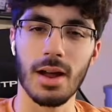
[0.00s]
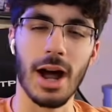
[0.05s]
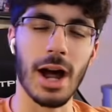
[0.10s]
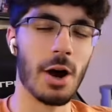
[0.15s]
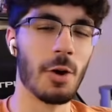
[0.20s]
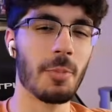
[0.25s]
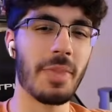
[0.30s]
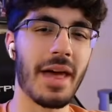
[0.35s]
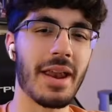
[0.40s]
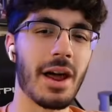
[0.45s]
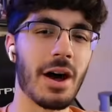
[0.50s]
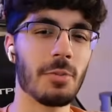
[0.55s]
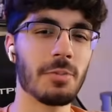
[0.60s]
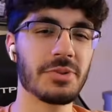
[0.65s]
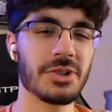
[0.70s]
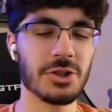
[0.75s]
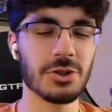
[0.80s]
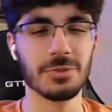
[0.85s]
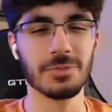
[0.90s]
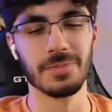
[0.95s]
I hope that
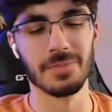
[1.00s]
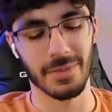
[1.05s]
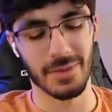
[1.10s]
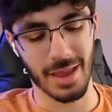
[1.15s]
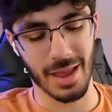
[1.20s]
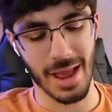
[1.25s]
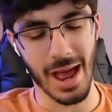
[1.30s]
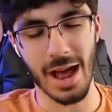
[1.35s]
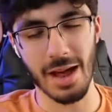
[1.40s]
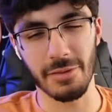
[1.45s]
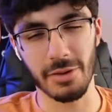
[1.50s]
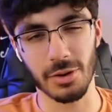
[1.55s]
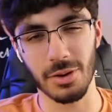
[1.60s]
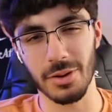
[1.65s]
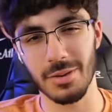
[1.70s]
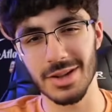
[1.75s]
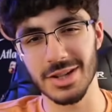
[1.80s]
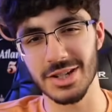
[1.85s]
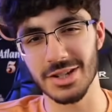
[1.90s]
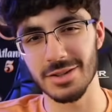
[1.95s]
helped you. Have a
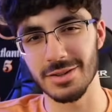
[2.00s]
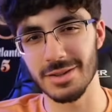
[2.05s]
great rest of your